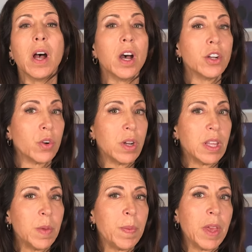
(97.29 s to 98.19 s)
Under an
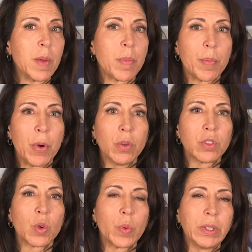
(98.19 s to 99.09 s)
EPA
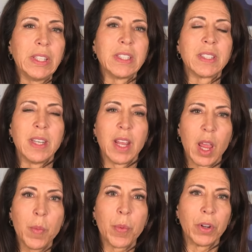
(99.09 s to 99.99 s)
proposal released in
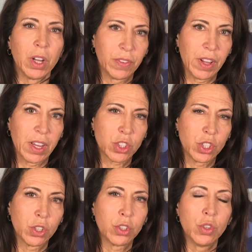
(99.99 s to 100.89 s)
April of last
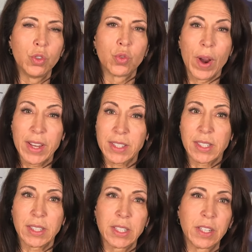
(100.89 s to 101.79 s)
year to
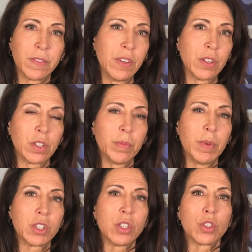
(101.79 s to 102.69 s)
drastically cut vehicle
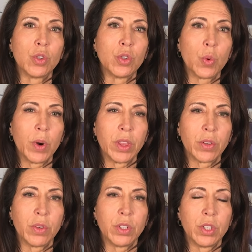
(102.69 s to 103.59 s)
emissions through
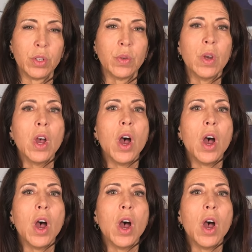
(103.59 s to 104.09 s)
2032,